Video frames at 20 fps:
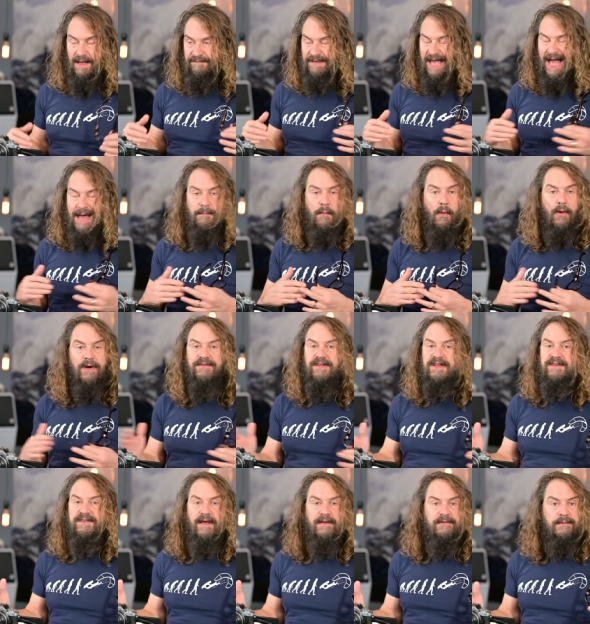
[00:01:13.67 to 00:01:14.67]
I've got more
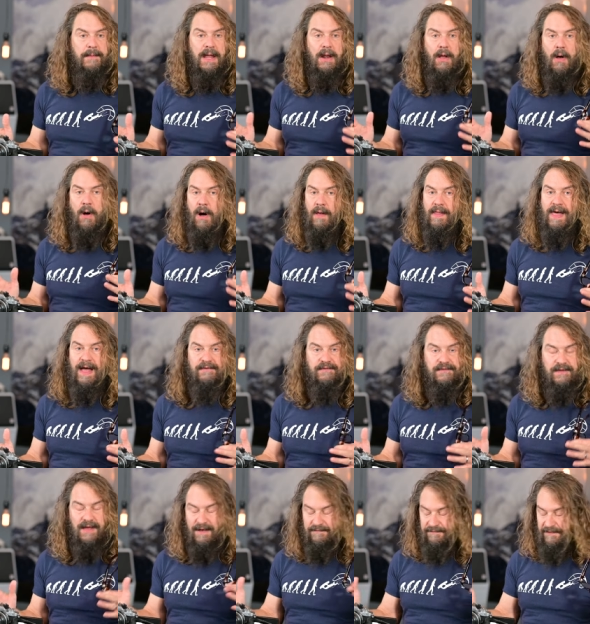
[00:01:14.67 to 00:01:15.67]
details about all that
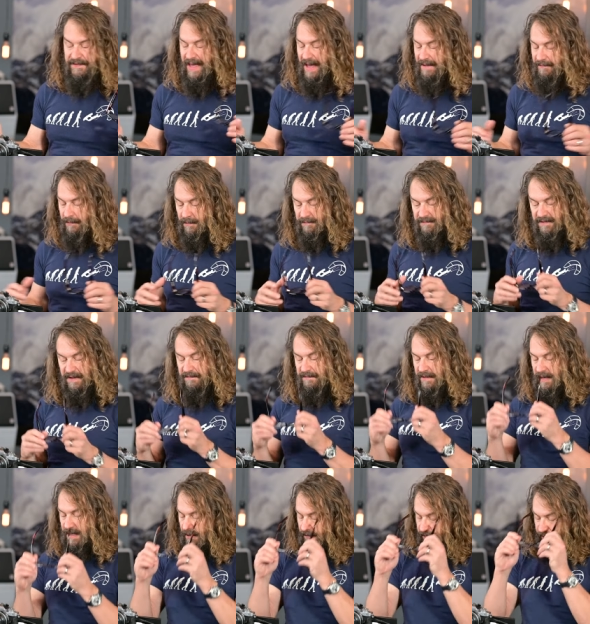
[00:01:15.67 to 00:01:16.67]
stuff in that review
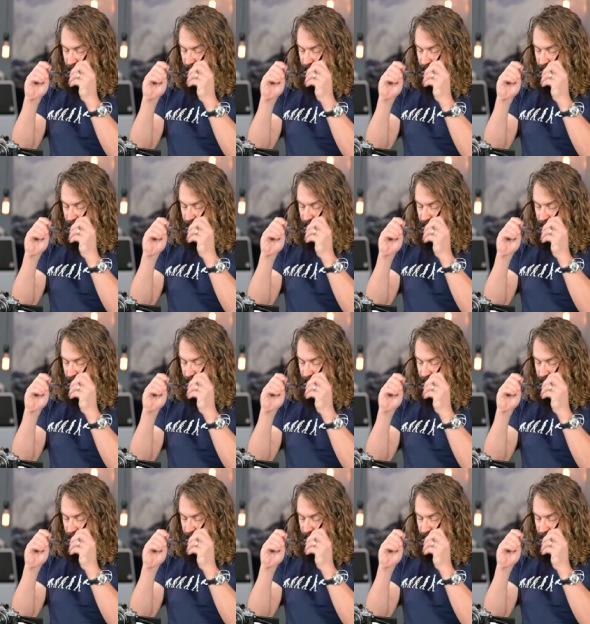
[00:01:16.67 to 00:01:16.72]
video.